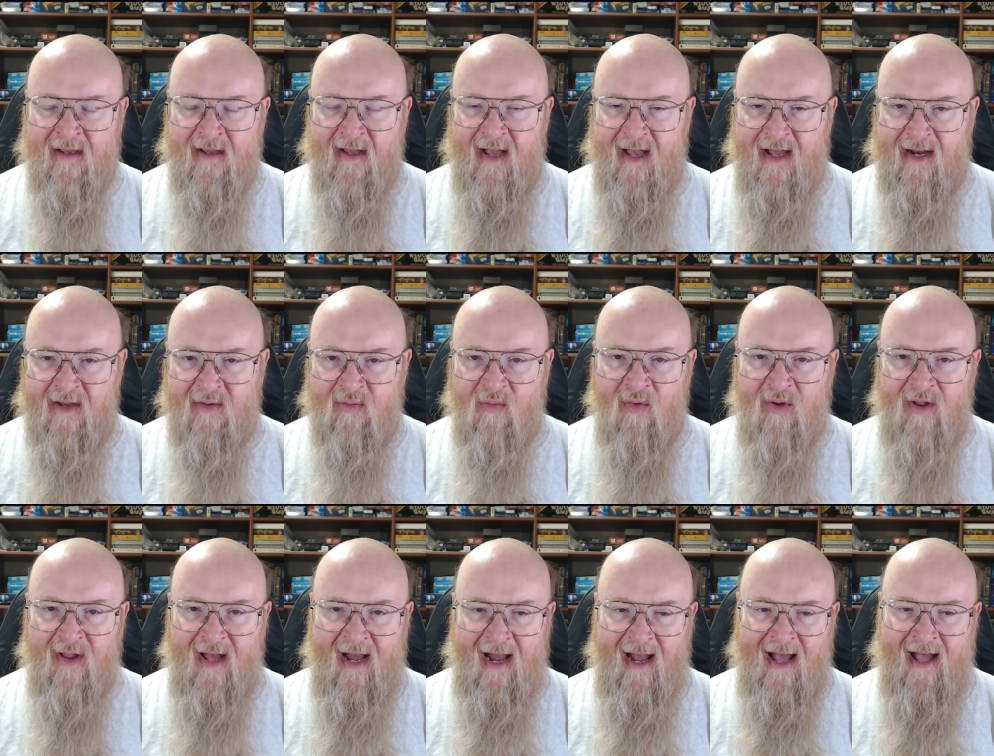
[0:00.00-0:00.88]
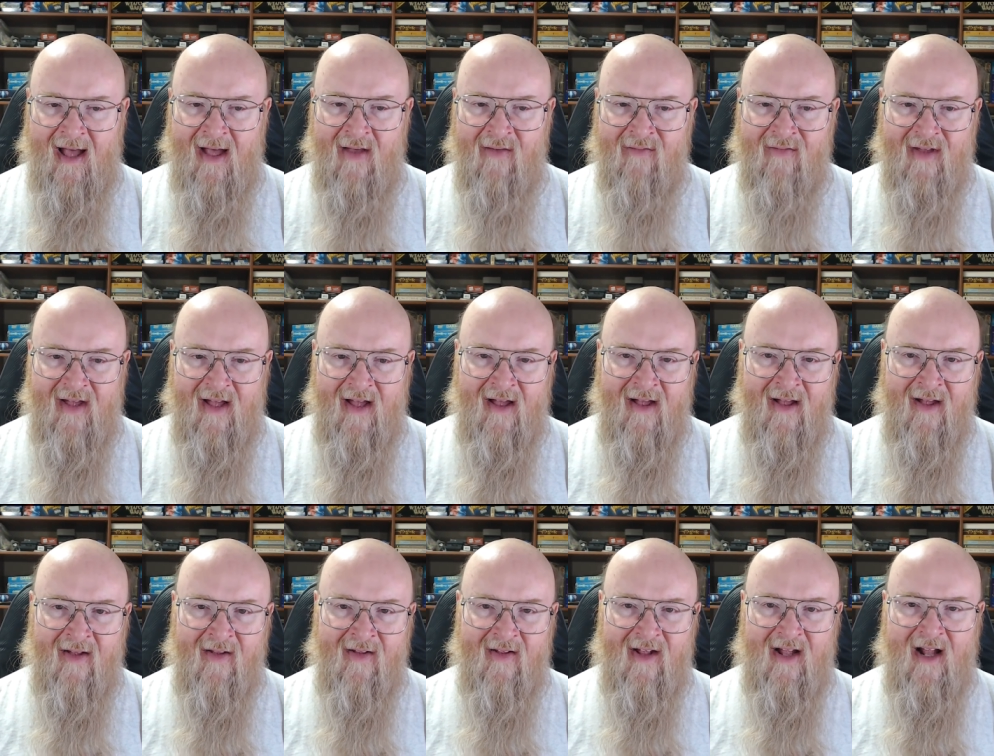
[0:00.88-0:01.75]
and it will have
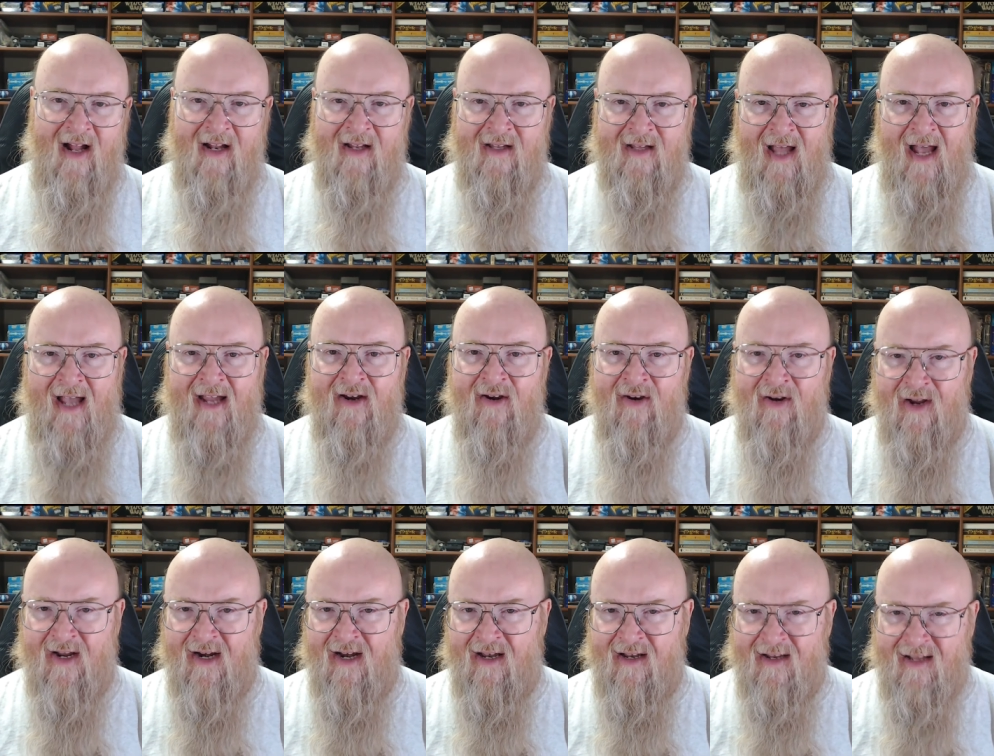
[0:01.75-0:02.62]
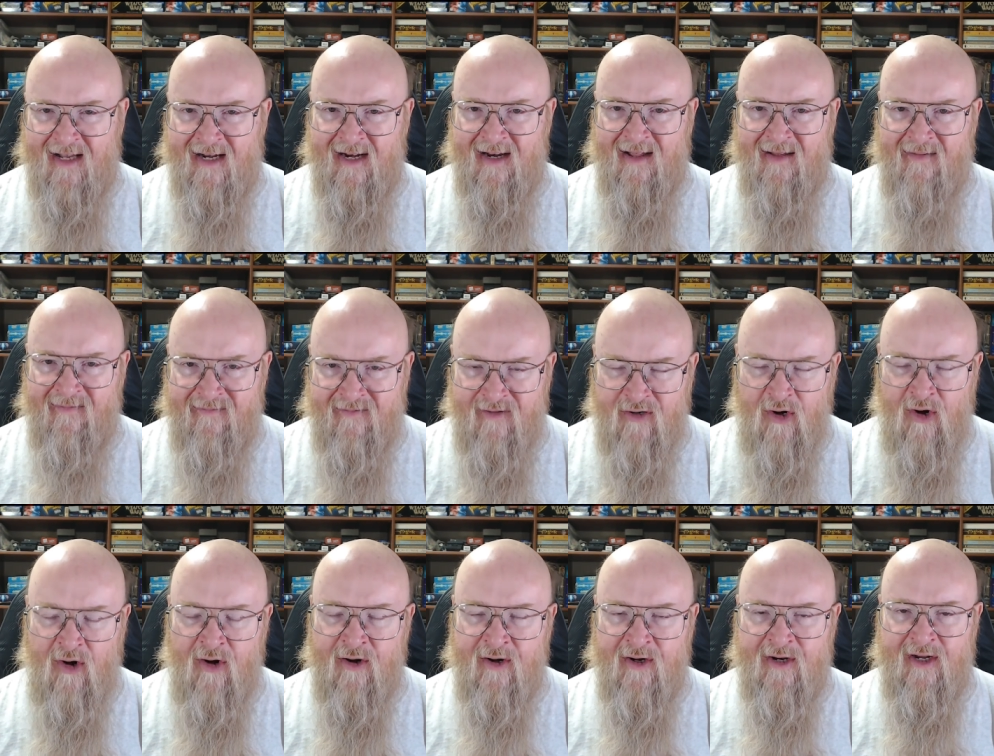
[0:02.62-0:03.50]
a, a lighter it'll it'll have
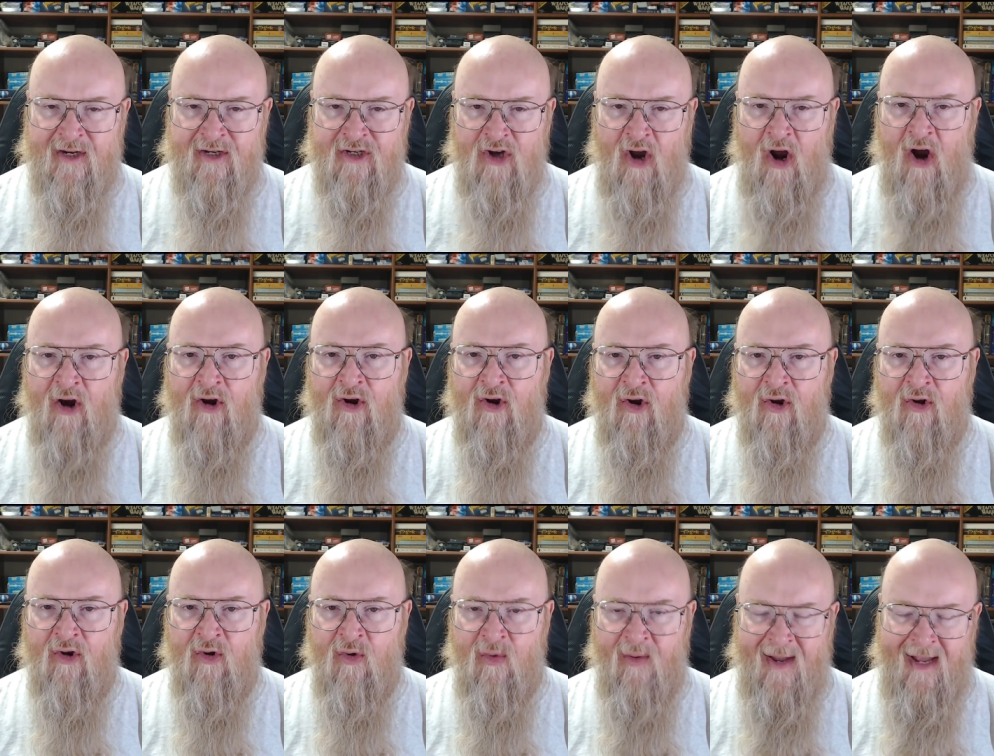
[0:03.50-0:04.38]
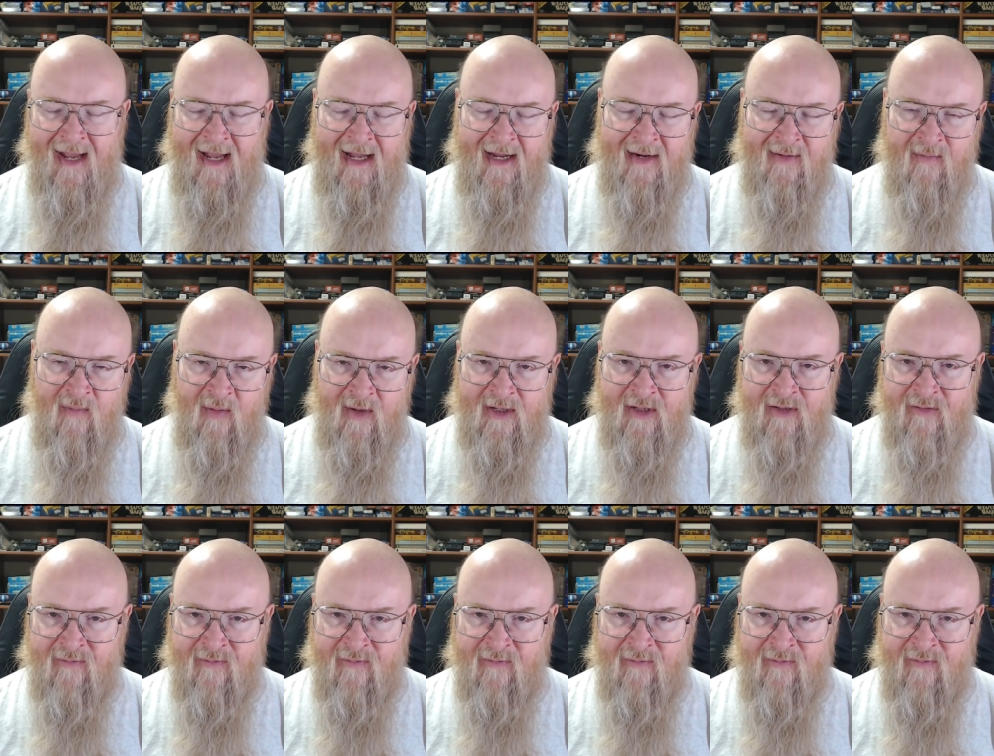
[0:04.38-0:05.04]
turned a darker green when you've